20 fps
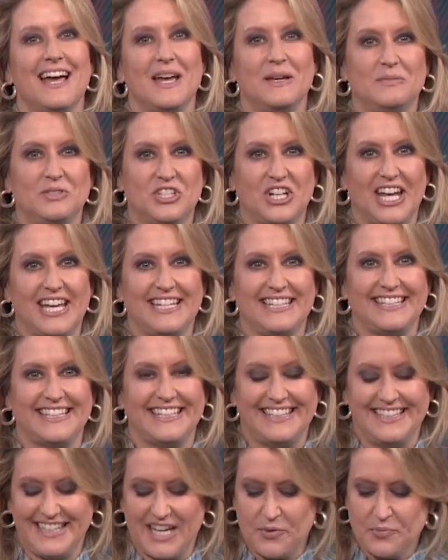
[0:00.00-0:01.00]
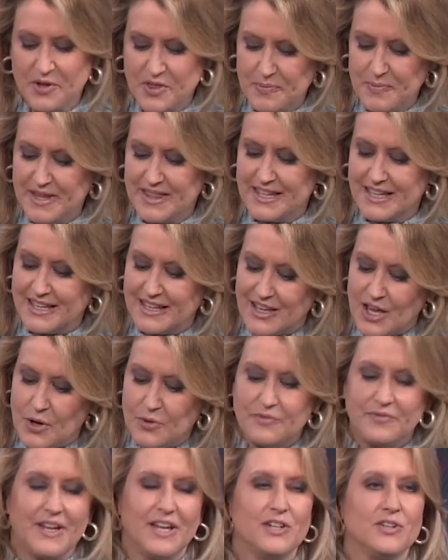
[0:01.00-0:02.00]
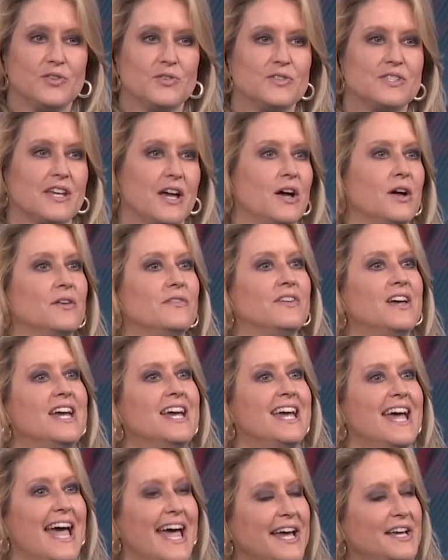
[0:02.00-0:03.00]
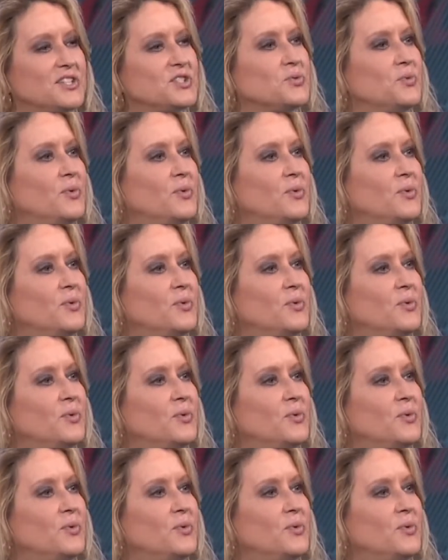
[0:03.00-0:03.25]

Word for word: I'm Jane King, and with me the co-founders of X